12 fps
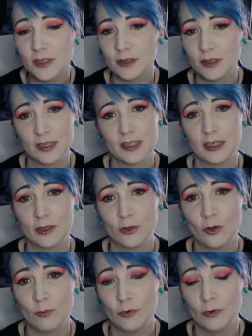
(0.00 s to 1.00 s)
You're going to see a
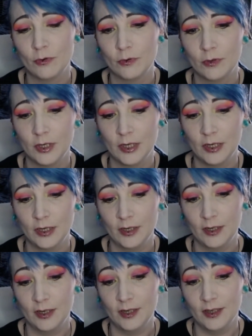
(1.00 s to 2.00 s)
lot more
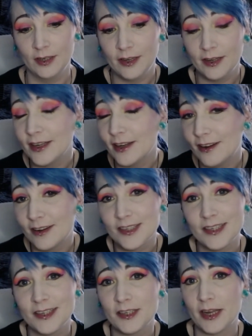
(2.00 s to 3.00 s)
light-hearted